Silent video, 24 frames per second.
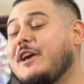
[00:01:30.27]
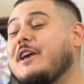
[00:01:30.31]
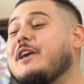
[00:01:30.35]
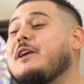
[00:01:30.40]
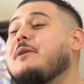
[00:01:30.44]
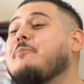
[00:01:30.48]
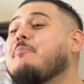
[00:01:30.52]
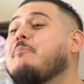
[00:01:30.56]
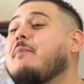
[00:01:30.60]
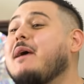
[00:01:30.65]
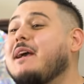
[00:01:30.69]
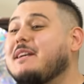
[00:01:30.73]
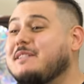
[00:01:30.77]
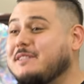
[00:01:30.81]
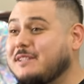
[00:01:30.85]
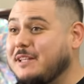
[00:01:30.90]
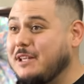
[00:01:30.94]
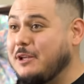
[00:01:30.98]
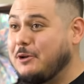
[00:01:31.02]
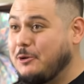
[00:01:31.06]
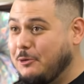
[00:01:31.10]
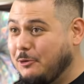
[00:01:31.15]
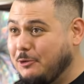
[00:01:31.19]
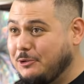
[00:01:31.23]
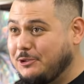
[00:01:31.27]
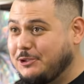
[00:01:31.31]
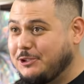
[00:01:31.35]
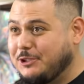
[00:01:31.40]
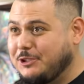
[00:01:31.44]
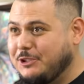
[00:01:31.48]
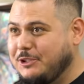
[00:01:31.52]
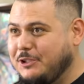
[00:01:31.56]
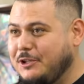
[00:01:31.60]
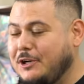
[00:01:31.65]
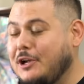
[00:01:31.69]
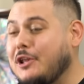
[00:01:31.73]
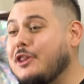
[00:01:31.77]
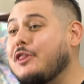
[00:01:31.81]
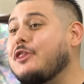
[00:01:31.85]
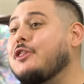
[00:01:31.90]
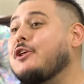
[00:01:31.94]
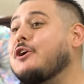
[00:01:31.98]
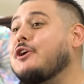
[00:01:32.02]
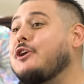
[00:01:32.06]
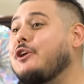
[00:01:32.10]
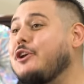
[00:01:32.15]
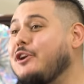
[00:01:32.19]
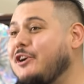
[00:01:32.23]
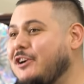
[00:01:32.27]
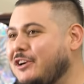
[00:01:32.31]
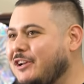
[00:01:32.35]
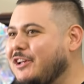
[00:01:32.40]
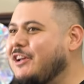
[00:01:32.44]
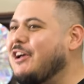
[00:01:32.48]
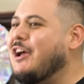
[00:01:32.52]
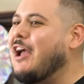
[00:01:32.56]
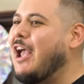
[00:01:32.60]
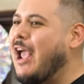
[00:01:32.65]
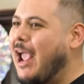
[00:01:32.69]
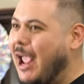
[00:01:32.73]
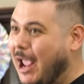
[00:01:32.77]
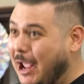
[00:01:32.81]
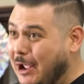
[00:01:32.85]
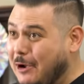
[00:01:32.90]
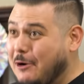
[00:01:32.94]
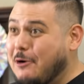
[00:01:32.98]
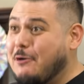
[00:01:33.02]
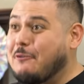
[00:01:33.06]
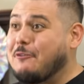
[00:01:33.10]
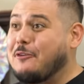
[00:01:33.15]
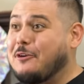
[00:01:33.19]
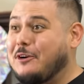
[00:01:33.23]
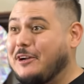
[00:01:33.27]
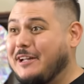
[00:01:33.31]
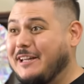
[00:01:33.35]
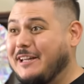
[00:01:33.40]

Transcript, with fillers: In Mexican culture, the cure to hangover